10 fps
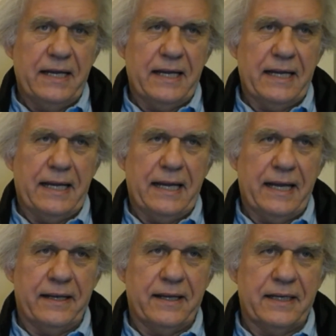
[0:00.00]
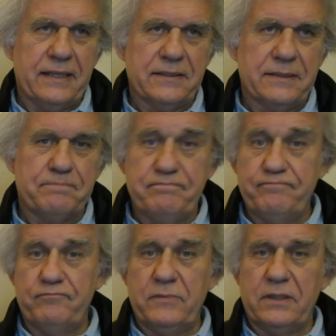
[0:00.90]
and uh, the,
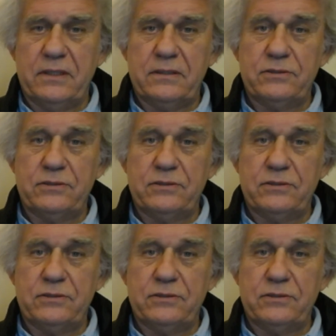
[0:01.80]
the